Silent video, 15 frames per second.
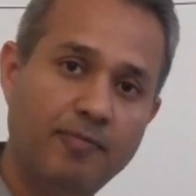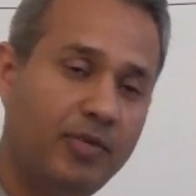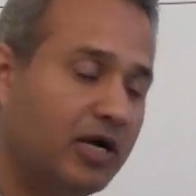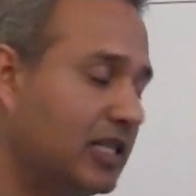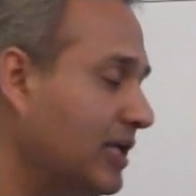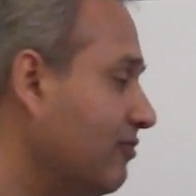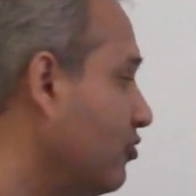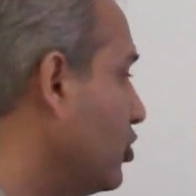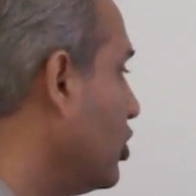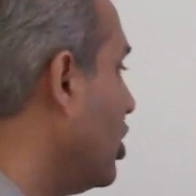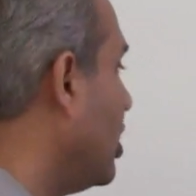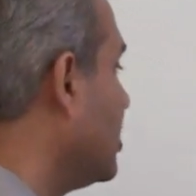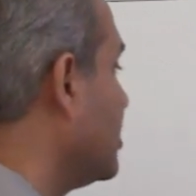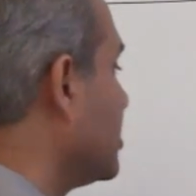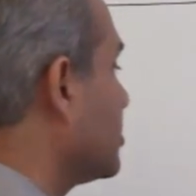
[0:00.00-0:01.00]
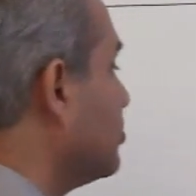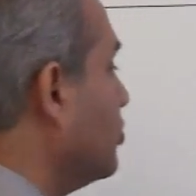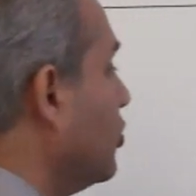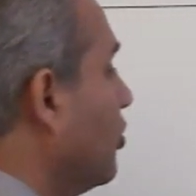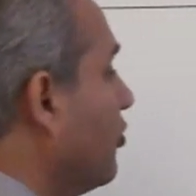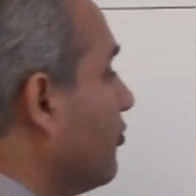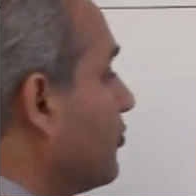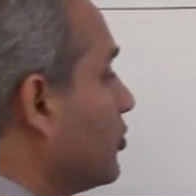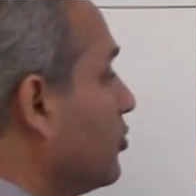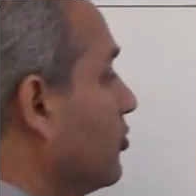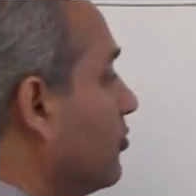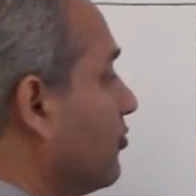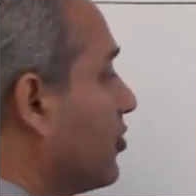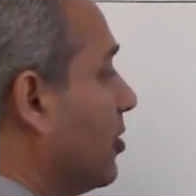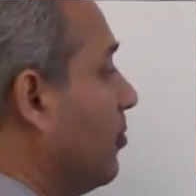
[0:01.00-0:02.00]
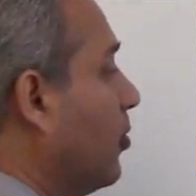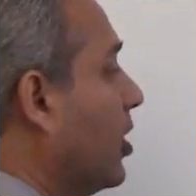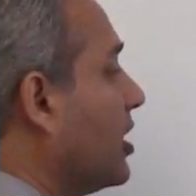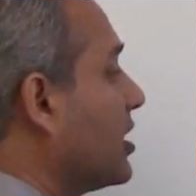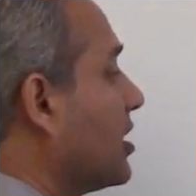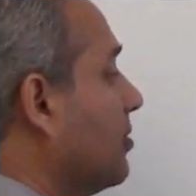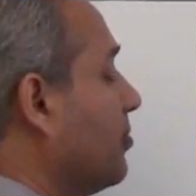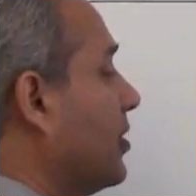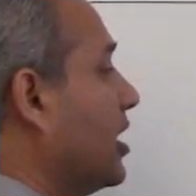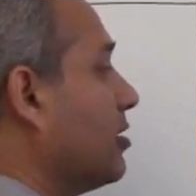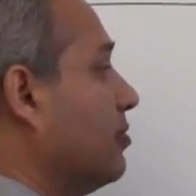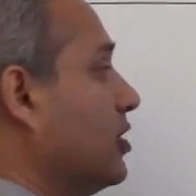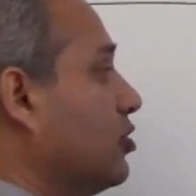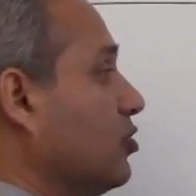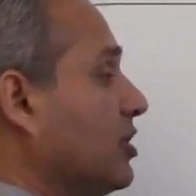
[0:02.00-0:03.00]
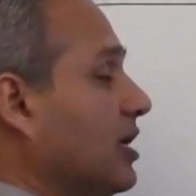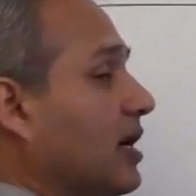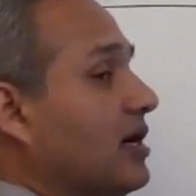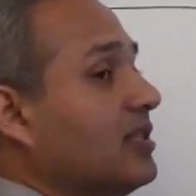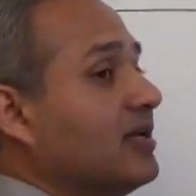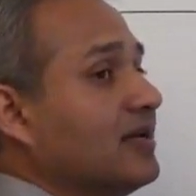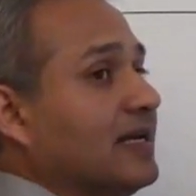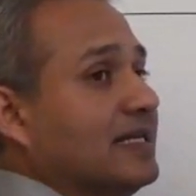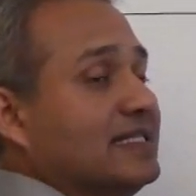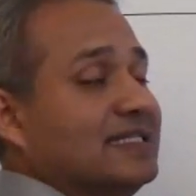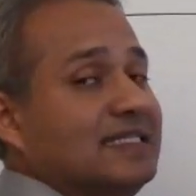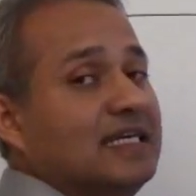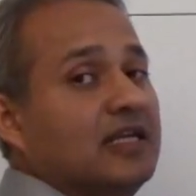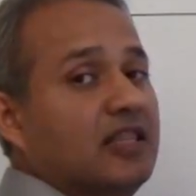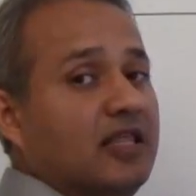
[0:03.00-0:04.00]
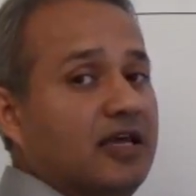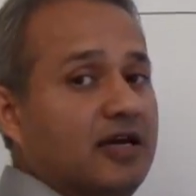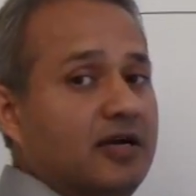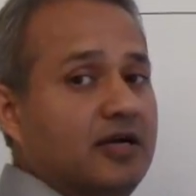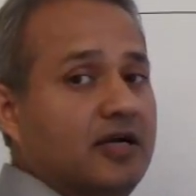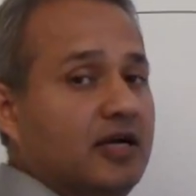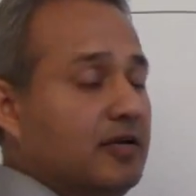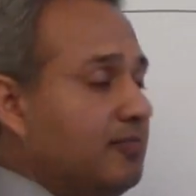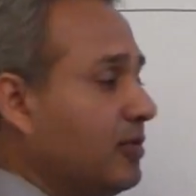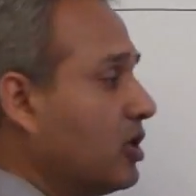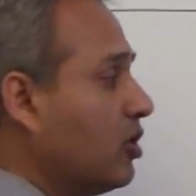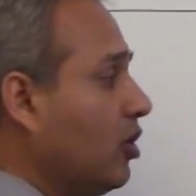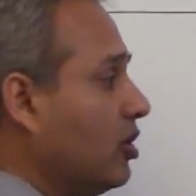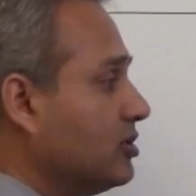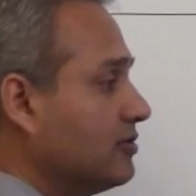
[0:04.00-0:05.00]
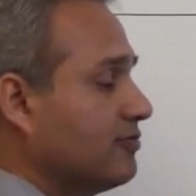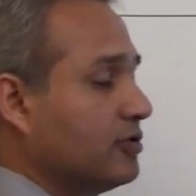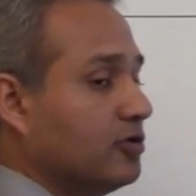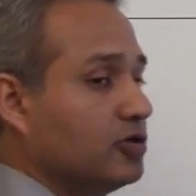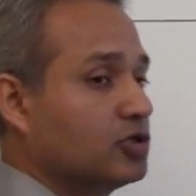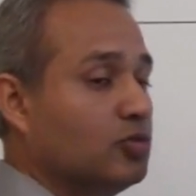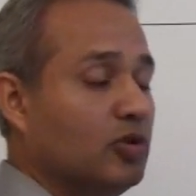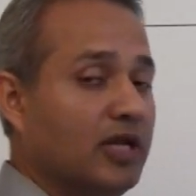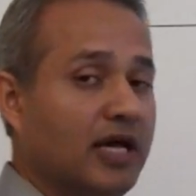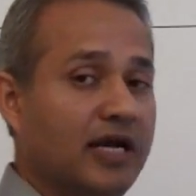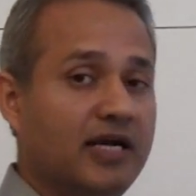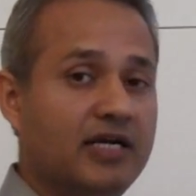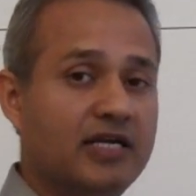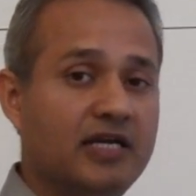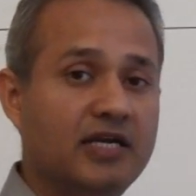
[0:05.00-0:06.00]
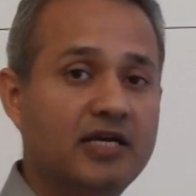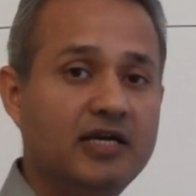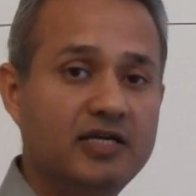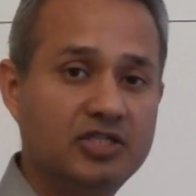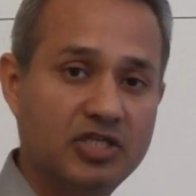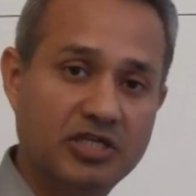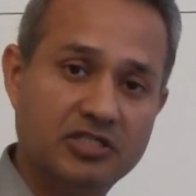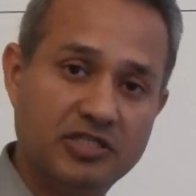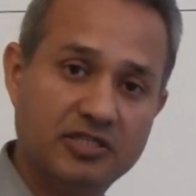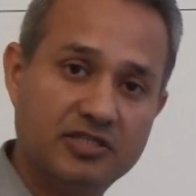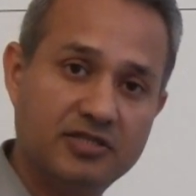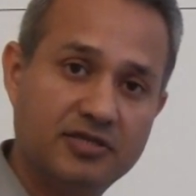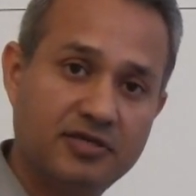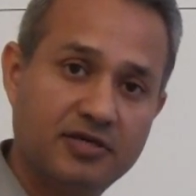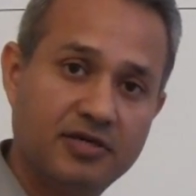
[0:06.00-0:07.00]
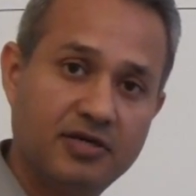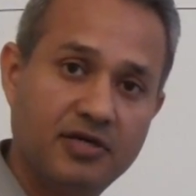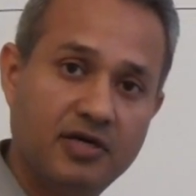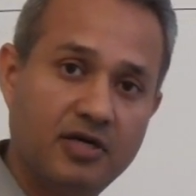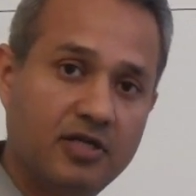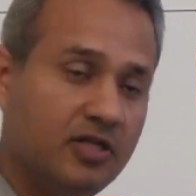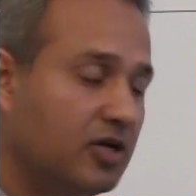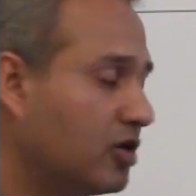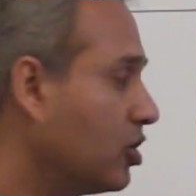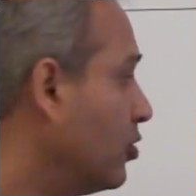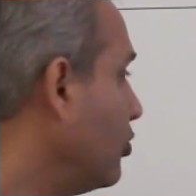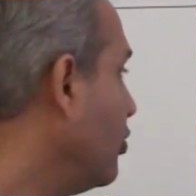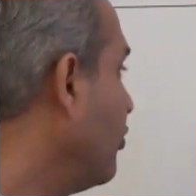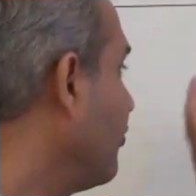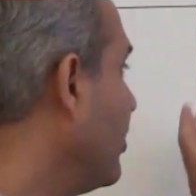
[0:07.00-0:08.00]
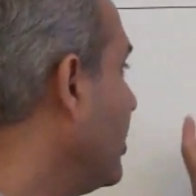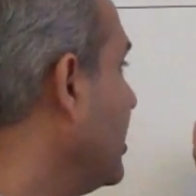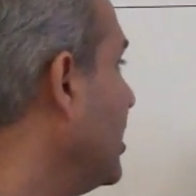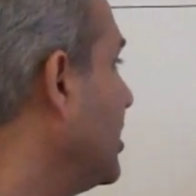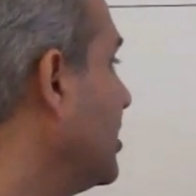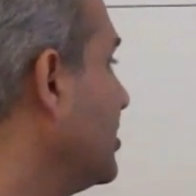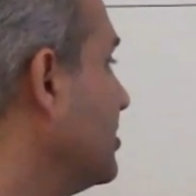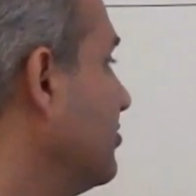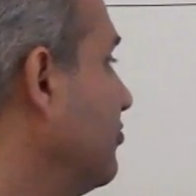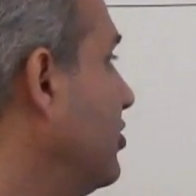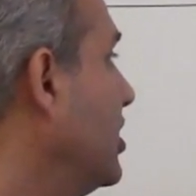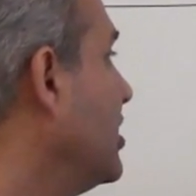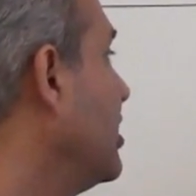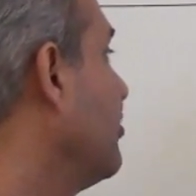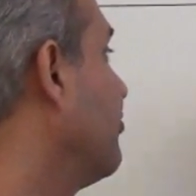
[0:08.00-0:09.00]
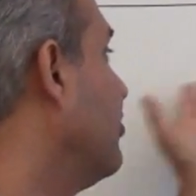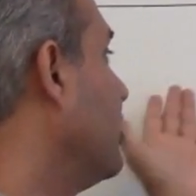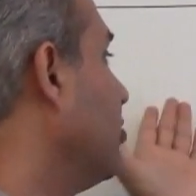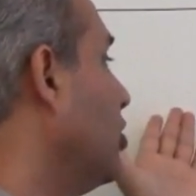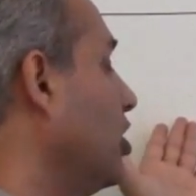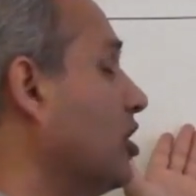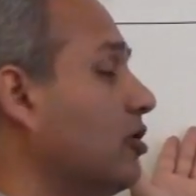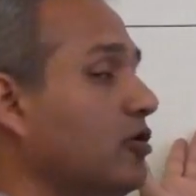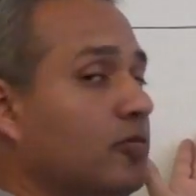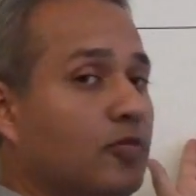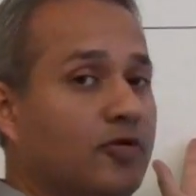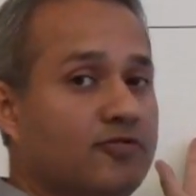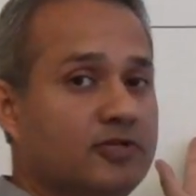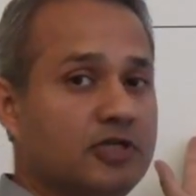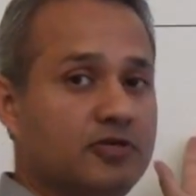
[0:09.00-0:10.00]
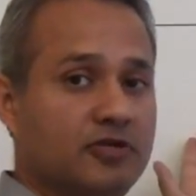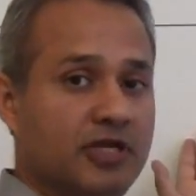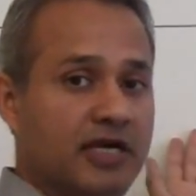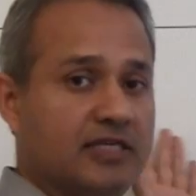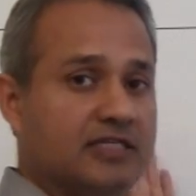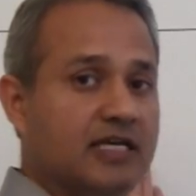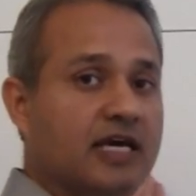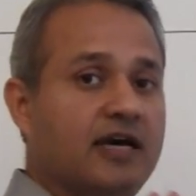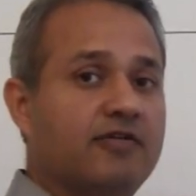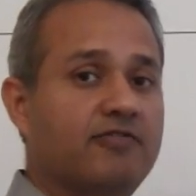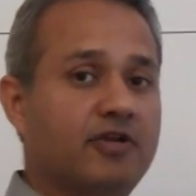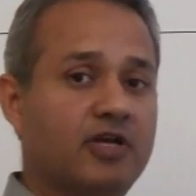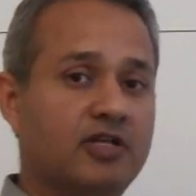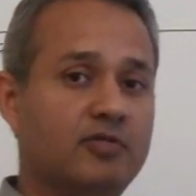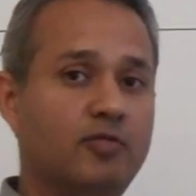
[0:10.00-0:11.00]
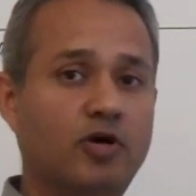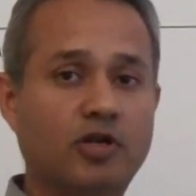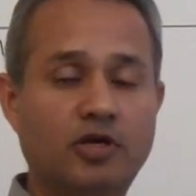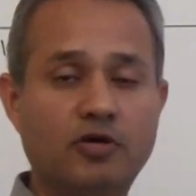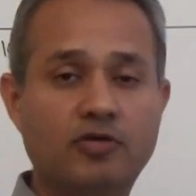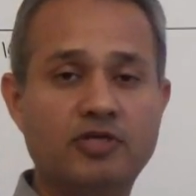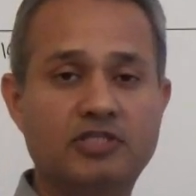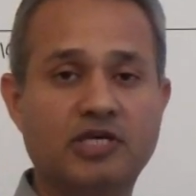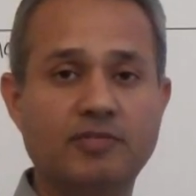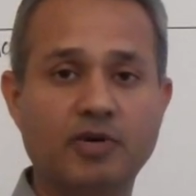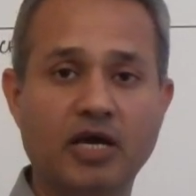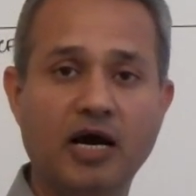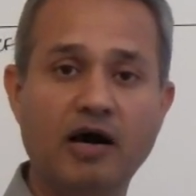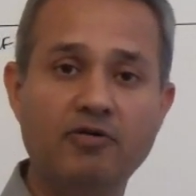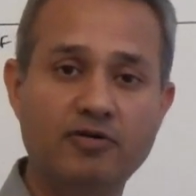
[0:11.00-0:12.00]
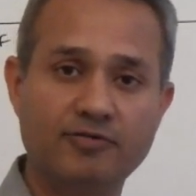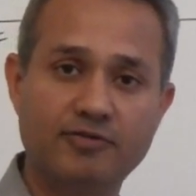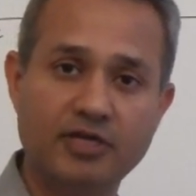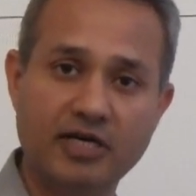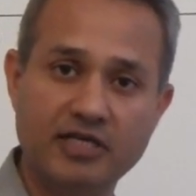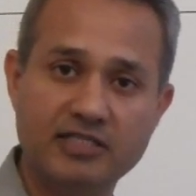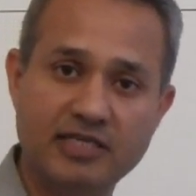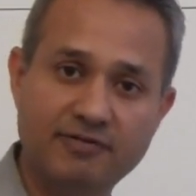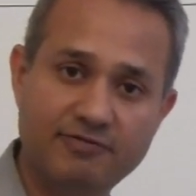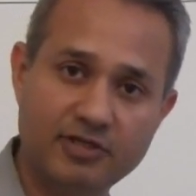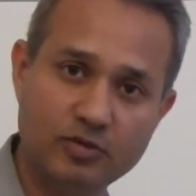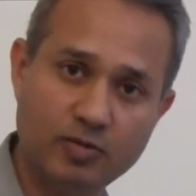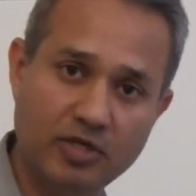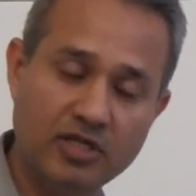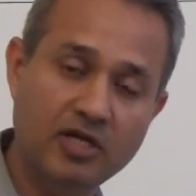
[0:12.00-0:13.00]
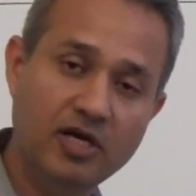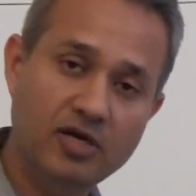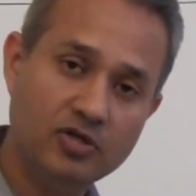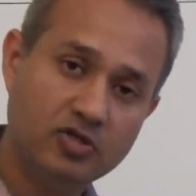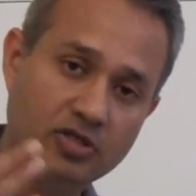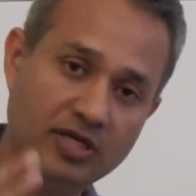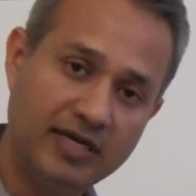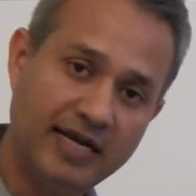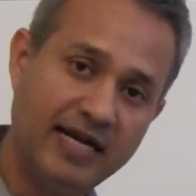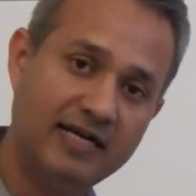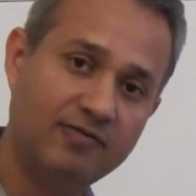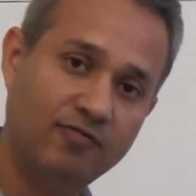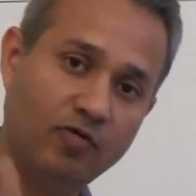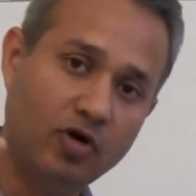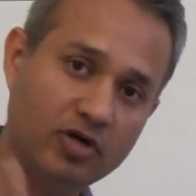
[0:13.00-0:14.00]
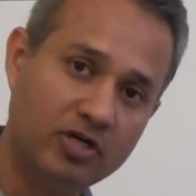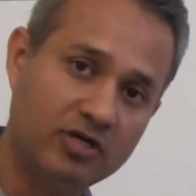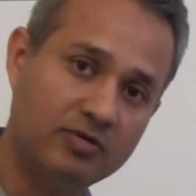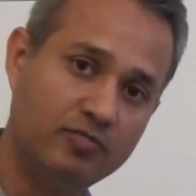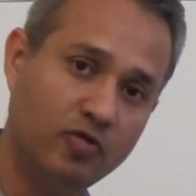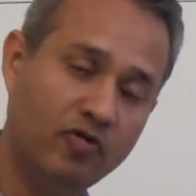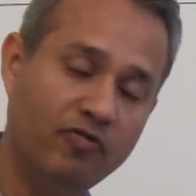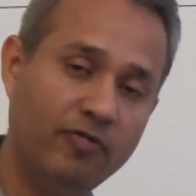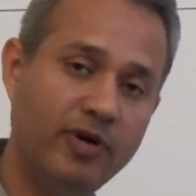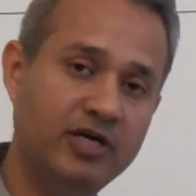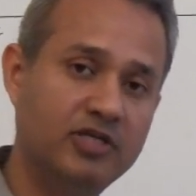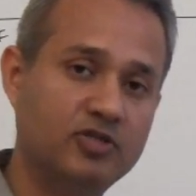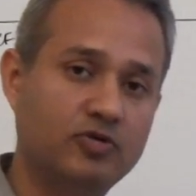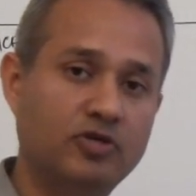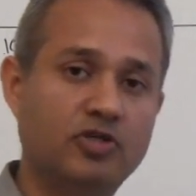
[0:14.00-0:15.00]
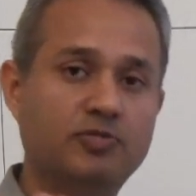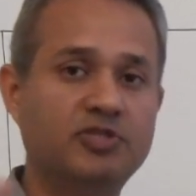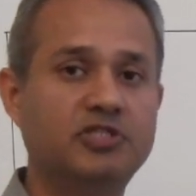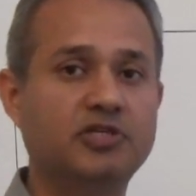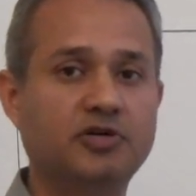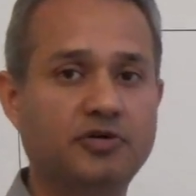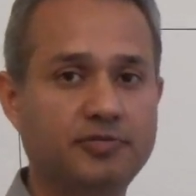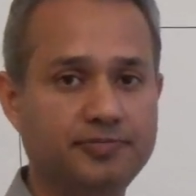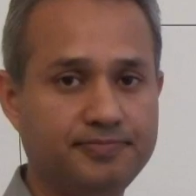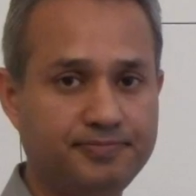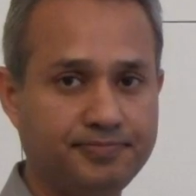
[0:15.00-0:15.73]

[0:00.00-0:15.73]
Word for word: But they would not just move to from one compartment to the other and sit there because of the osmolarity changes. They're going to move in and one if one molecule moves into the ICF, another molecule is coming out of the ICF as well. So the net water movement is going to be zero.